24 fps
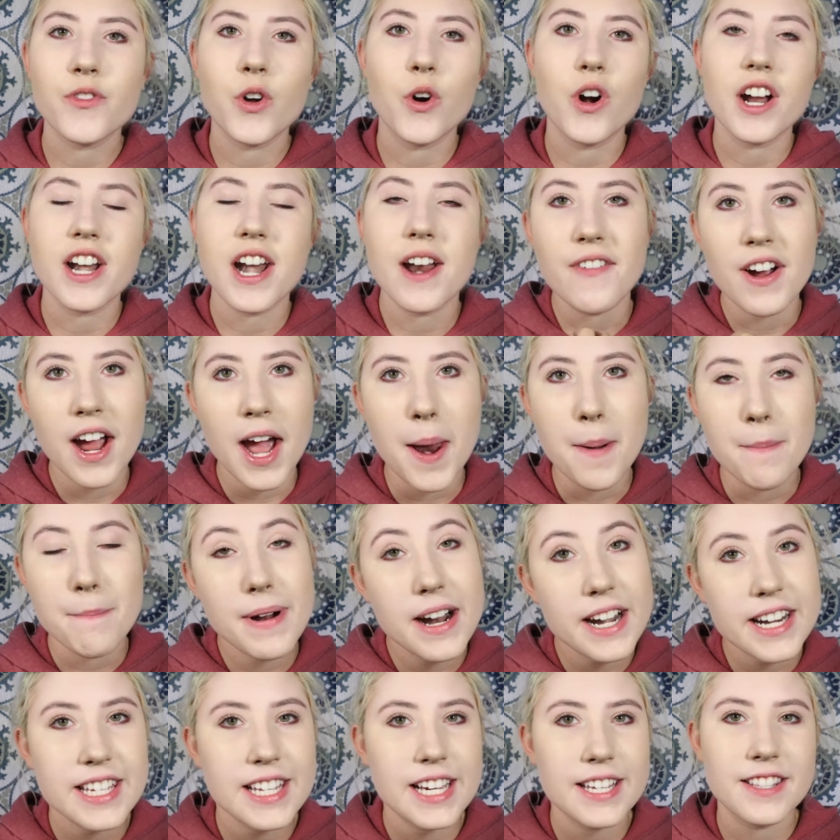or I never had
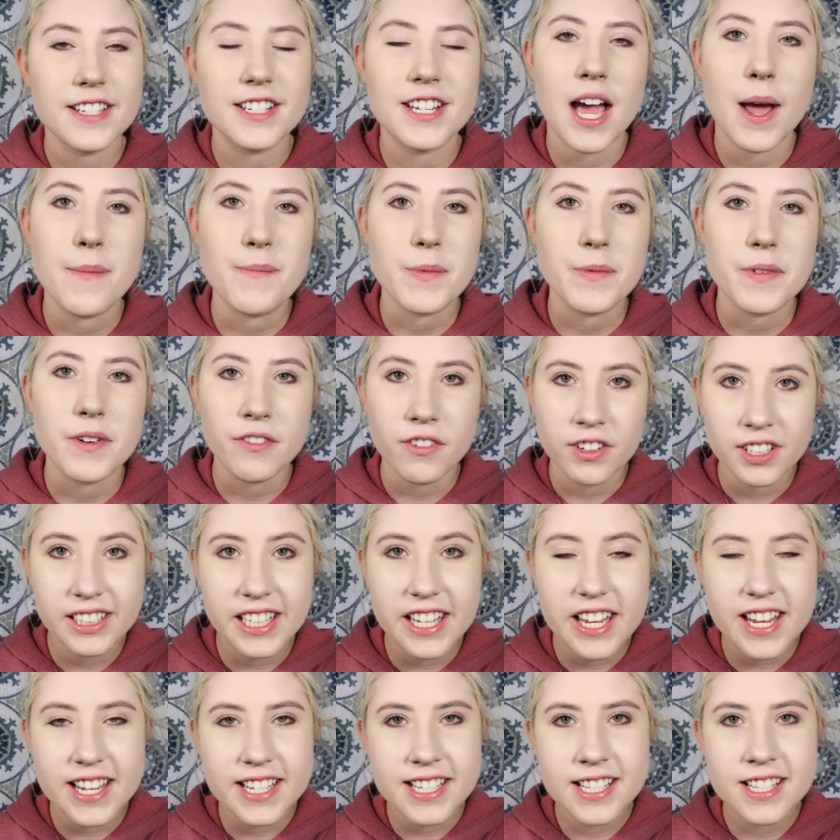money at the time of a
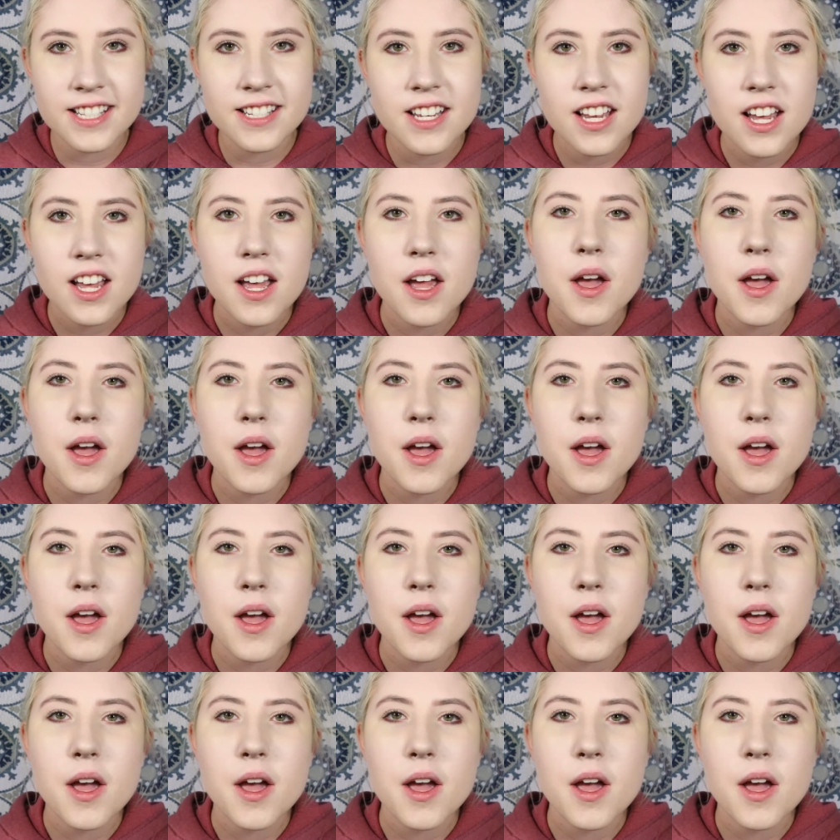release,